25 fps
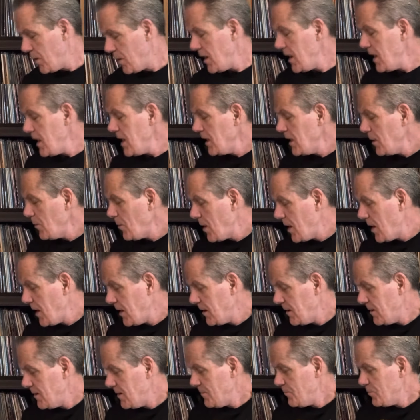
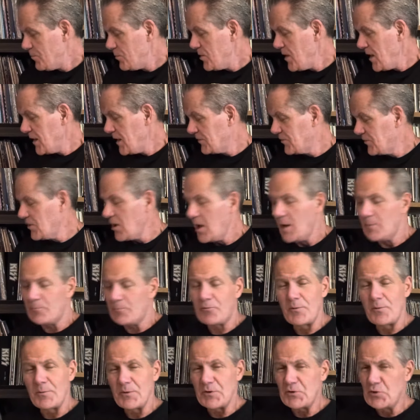Anyway, next up
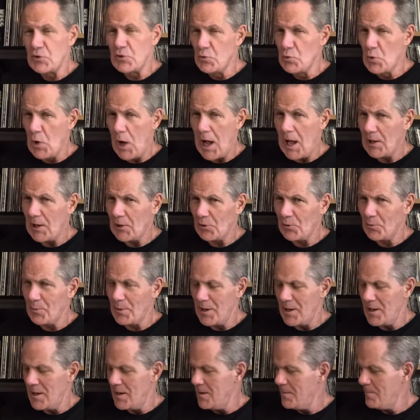from the $2
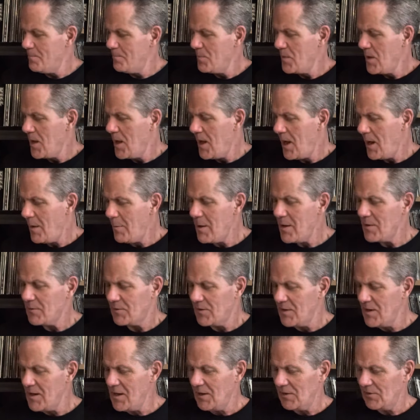bin, how about
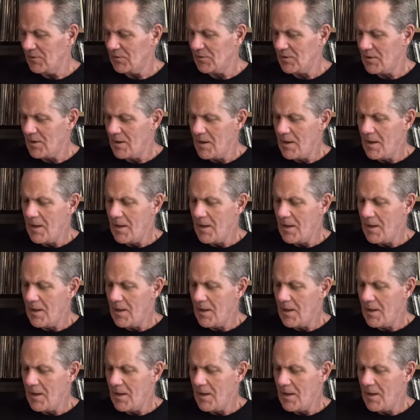this?